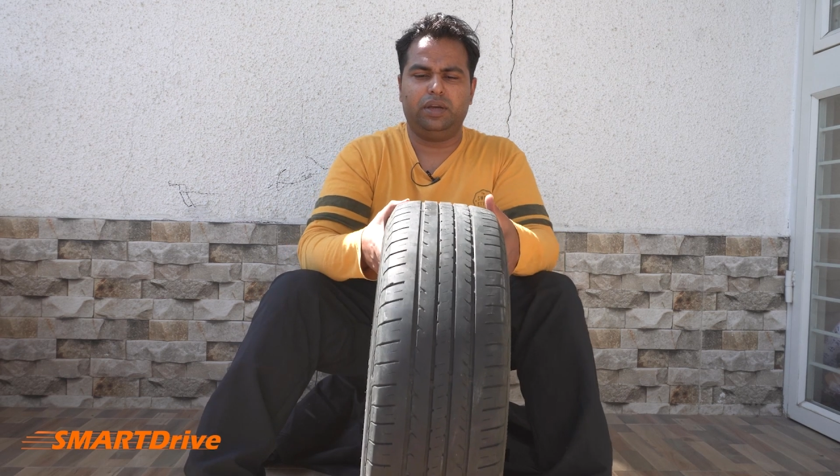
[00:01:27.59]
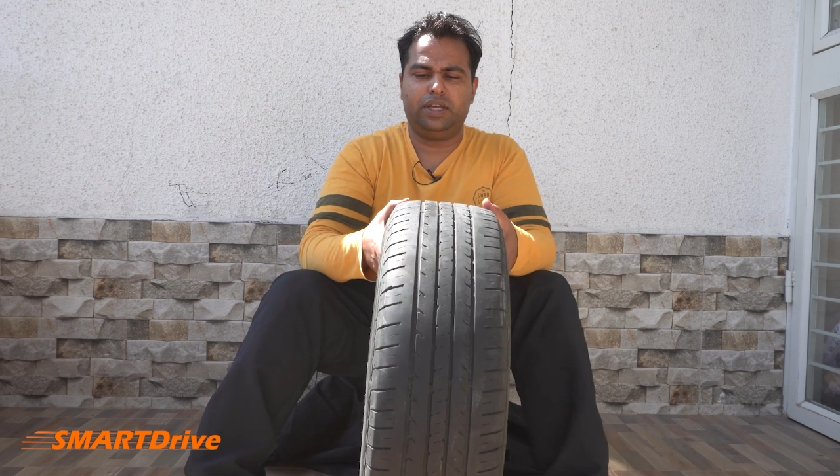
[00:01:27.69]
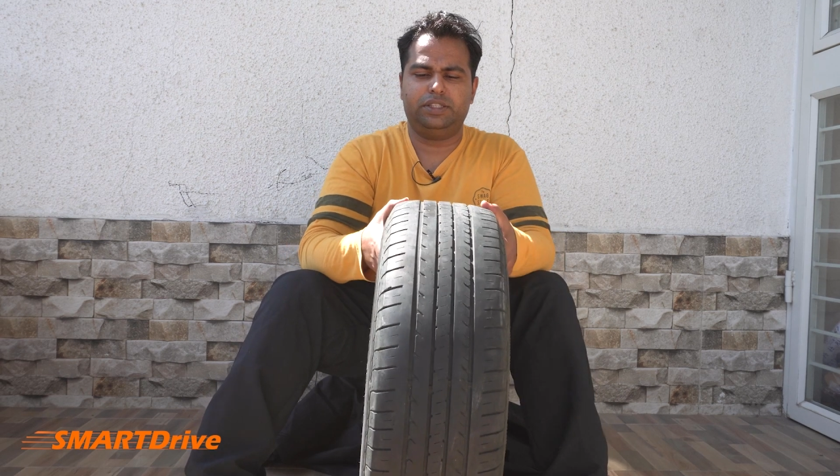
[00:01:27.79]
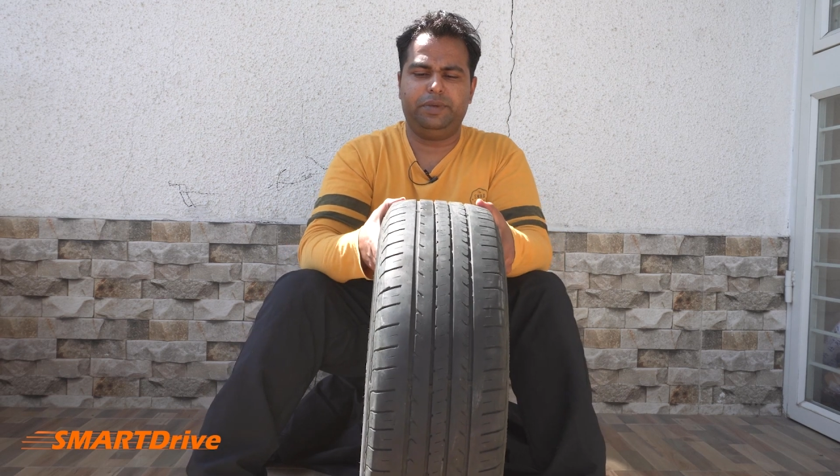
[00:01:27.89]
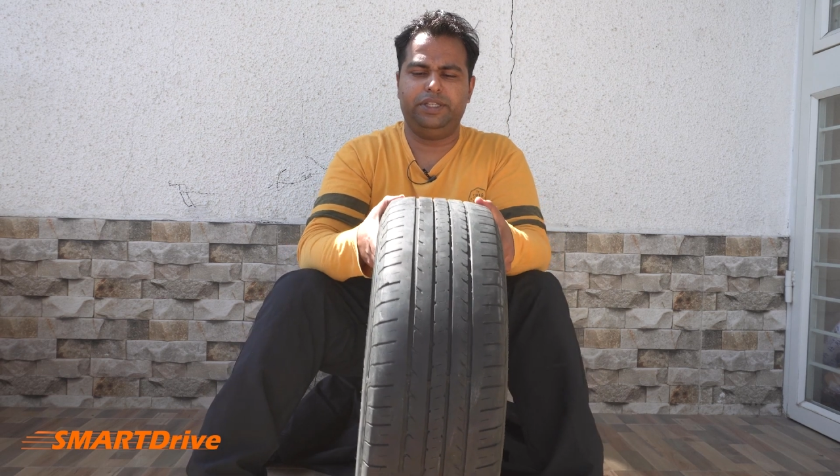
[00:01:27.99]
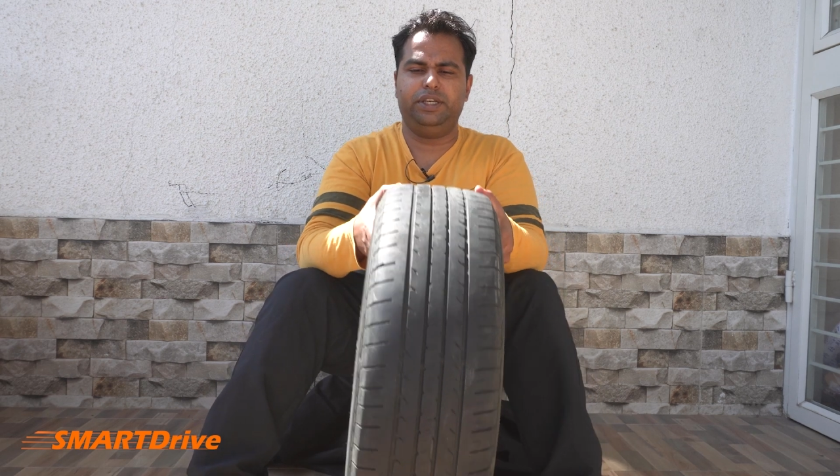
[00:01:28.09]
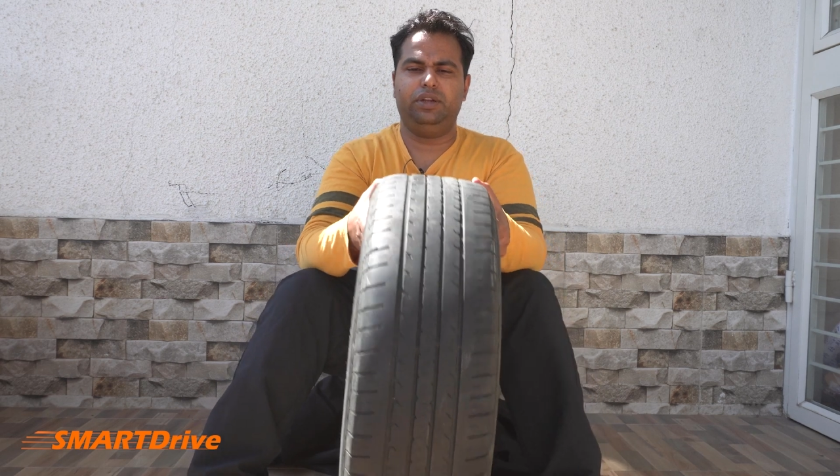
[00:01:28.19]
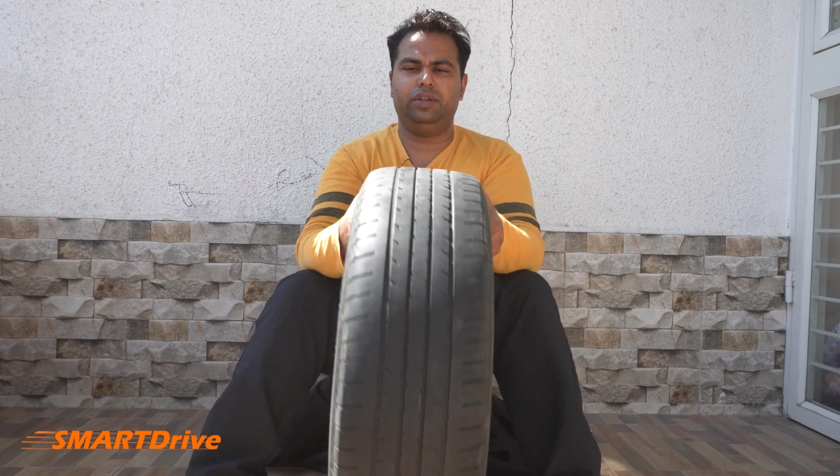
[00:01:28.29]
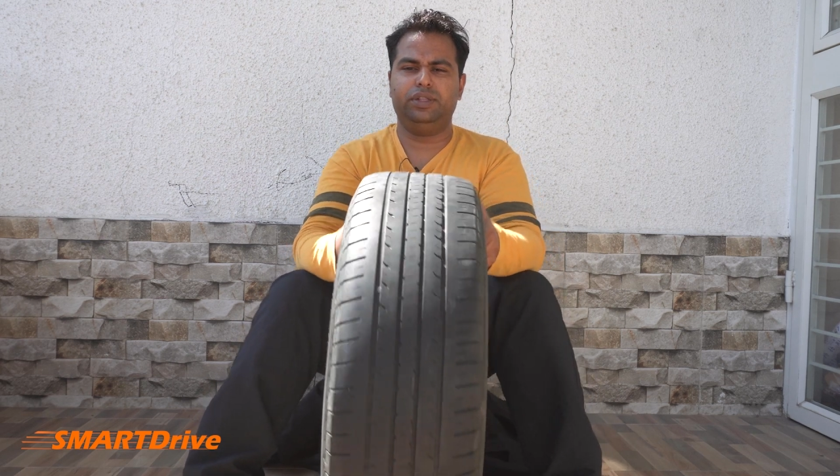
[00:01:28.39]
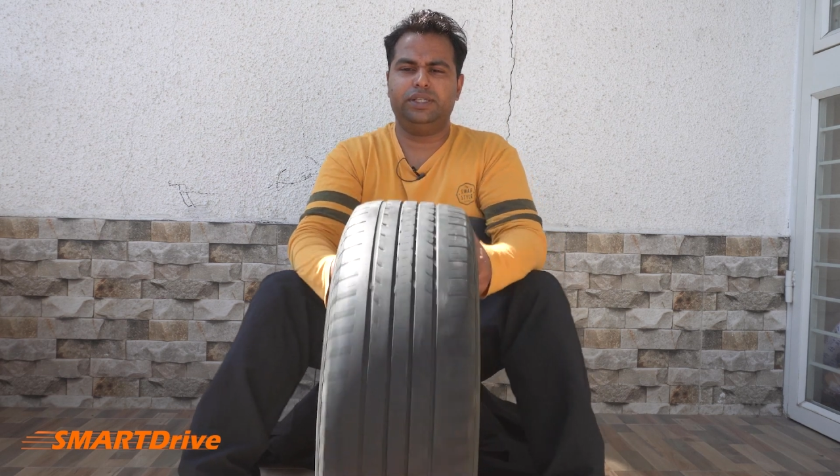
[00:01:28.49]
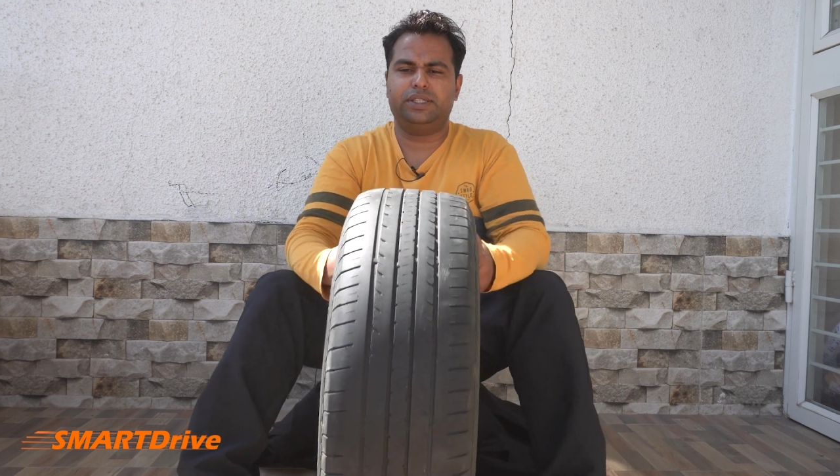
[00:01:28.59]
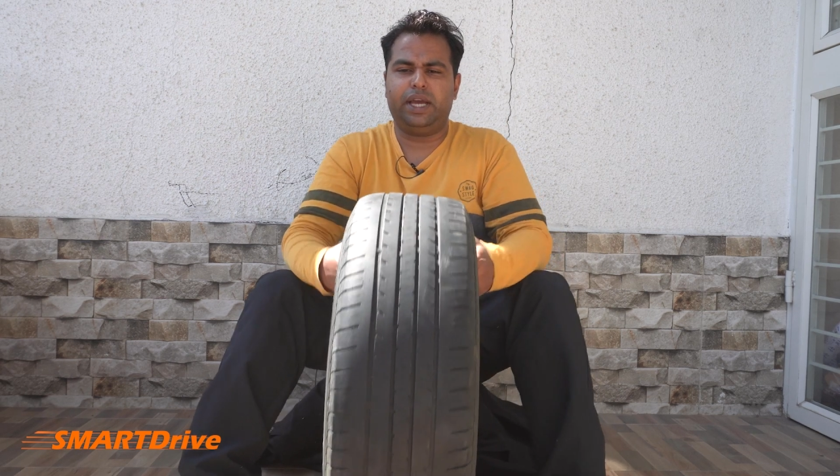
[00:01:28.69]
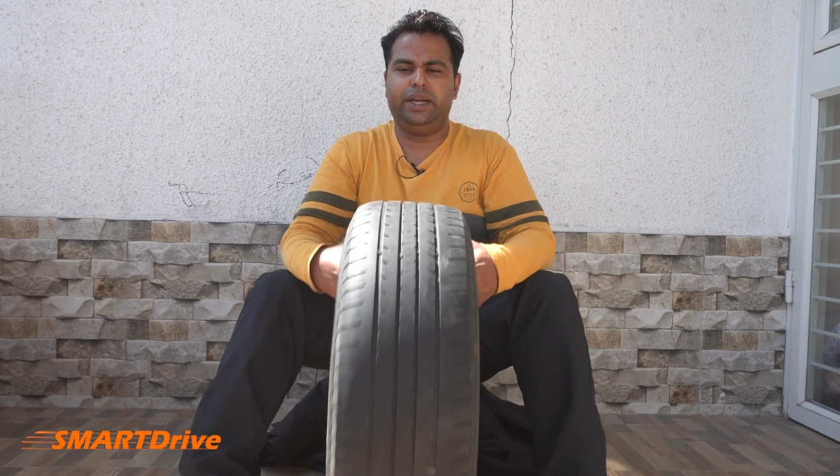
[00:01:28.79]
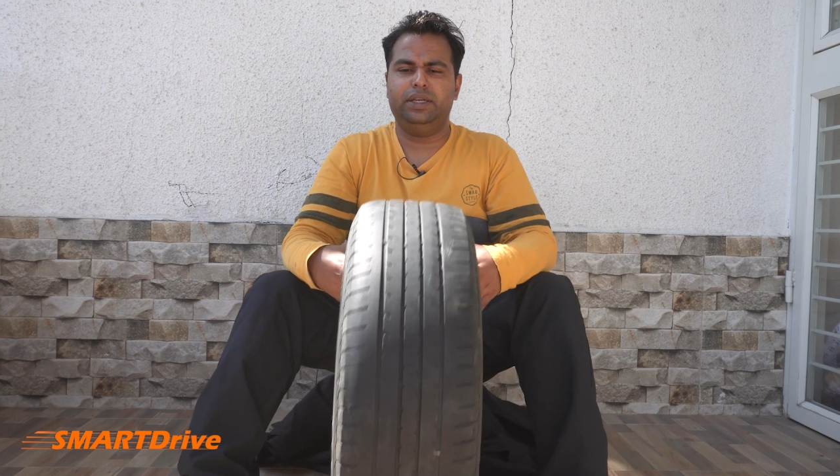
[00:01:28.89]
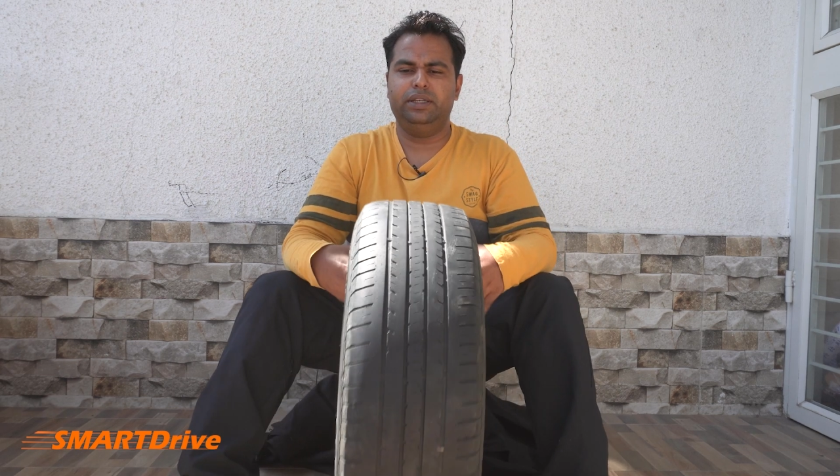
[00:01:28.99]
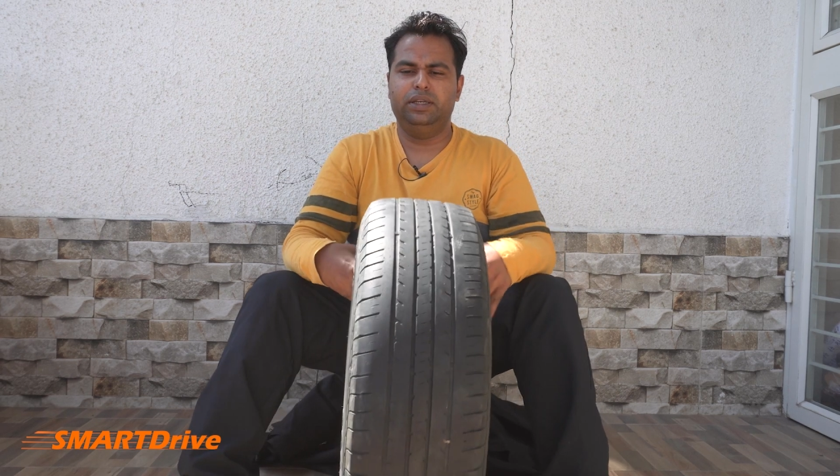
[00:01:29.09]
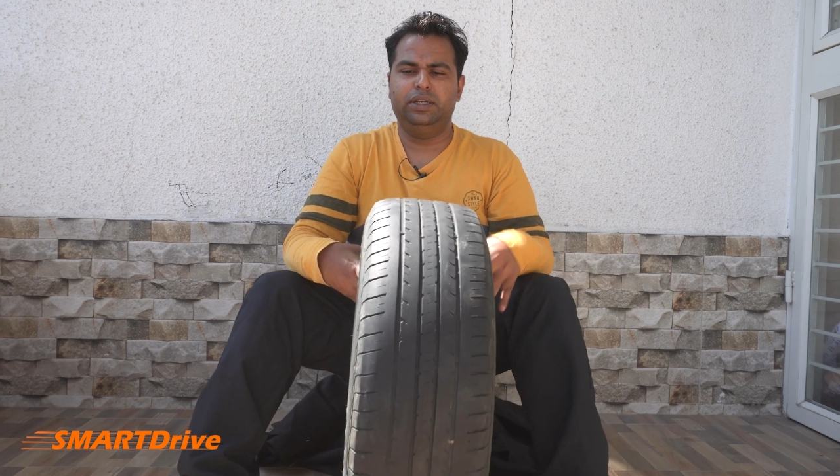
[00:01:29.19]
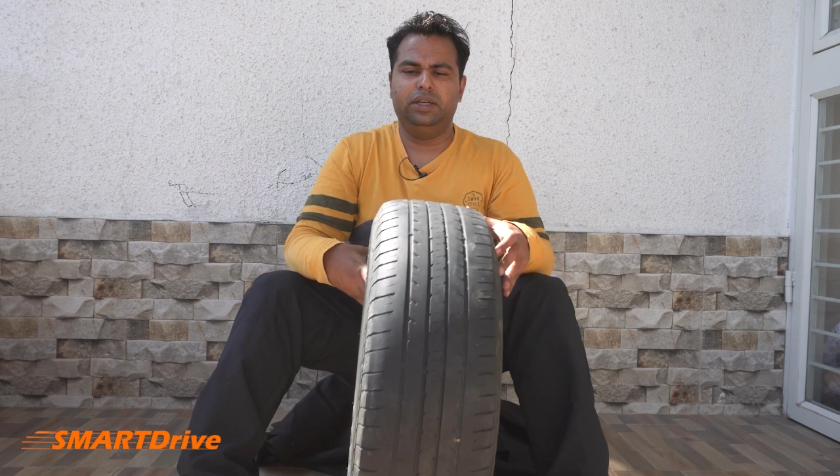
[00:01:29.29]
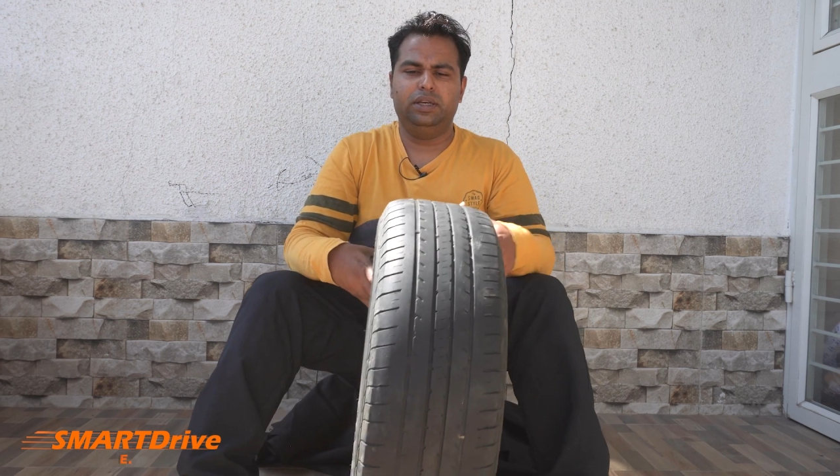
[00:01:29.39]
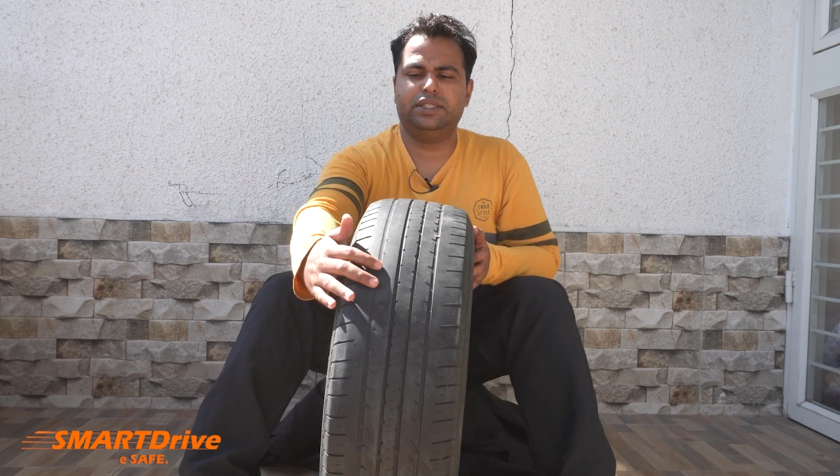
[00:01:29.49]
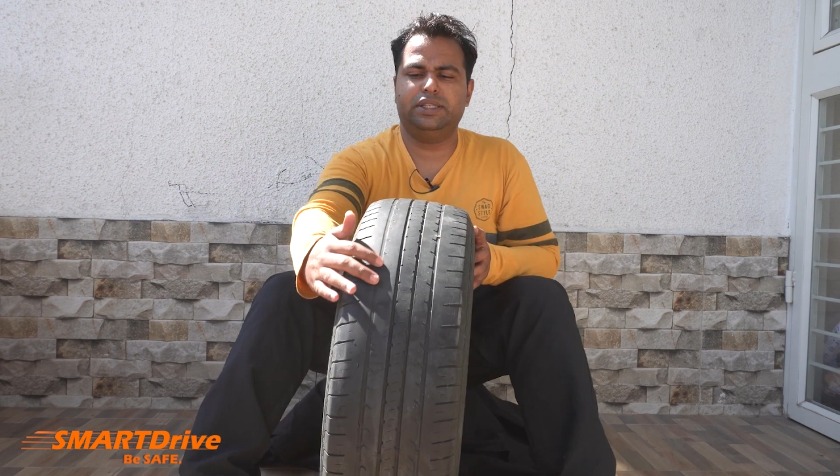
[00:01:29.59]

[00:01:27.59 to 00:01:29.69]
and especially on this side you